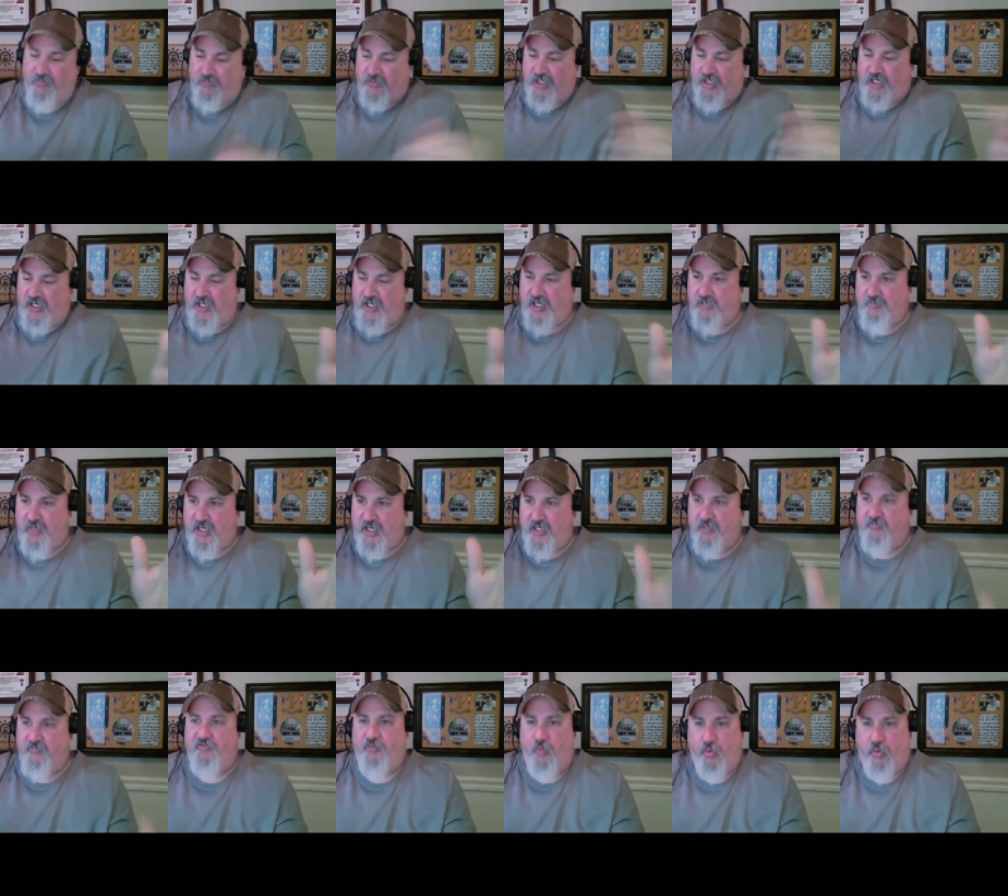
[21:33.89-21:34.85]
i had my
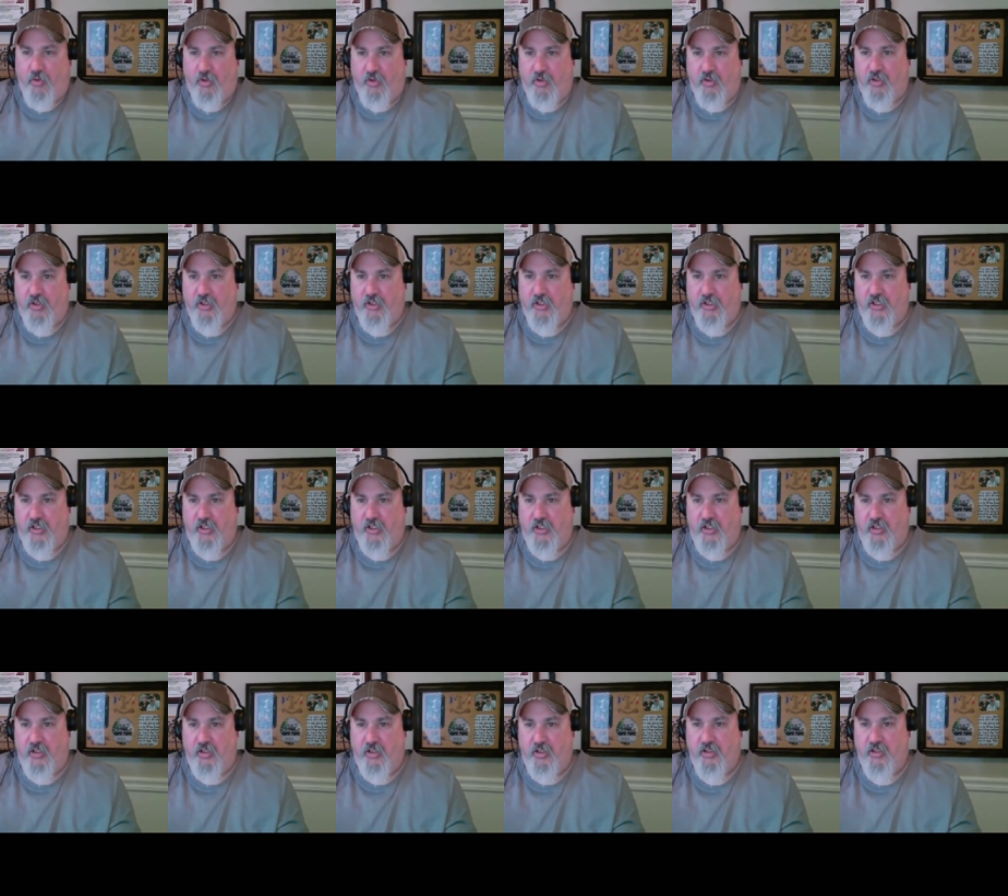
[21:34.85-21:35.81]
m4
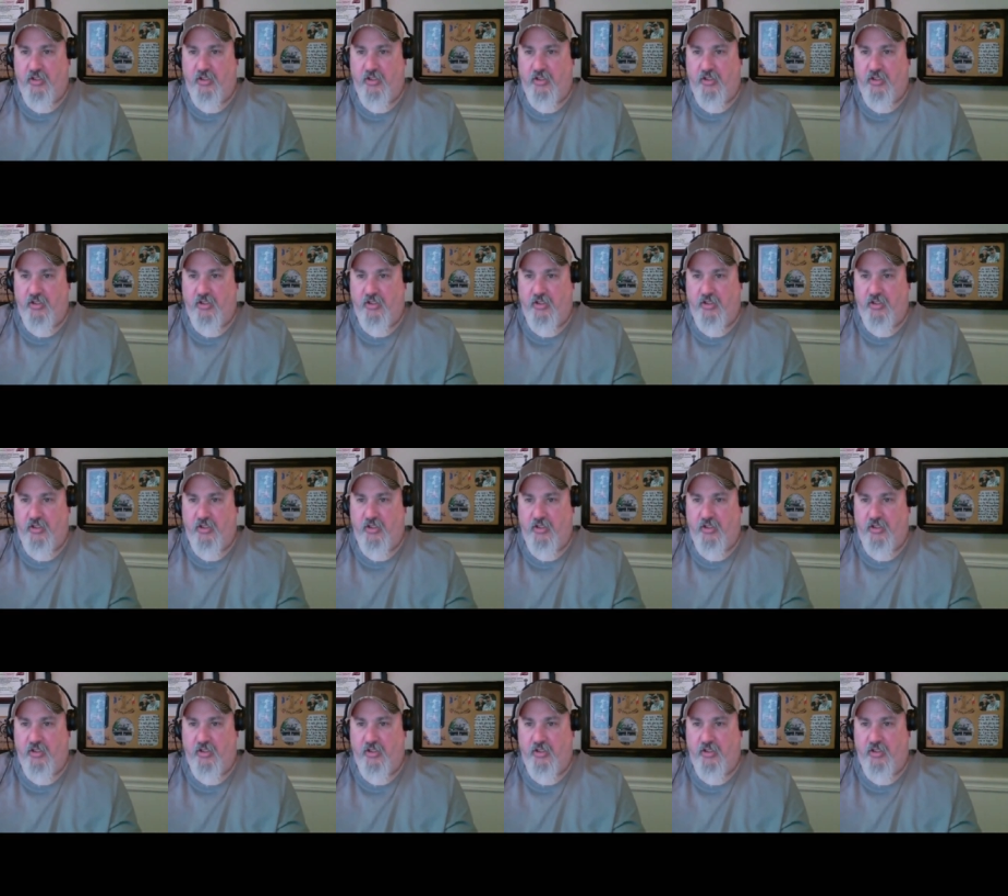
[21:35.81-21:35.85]
uh